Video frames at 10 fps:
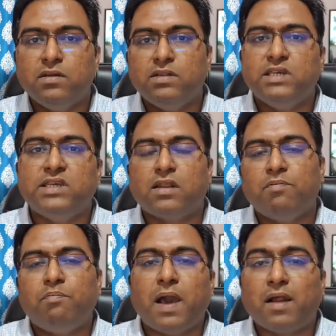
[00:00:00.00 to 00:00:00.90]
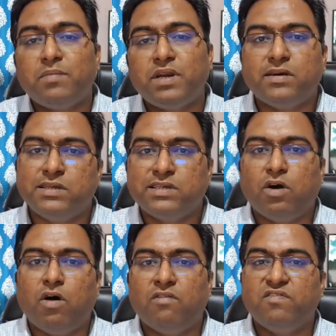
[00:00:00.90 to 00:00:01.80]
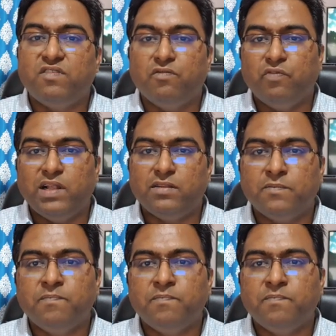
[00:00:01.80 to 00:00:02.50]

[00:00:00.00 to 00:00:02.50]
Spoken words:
These are the parameters of wealth.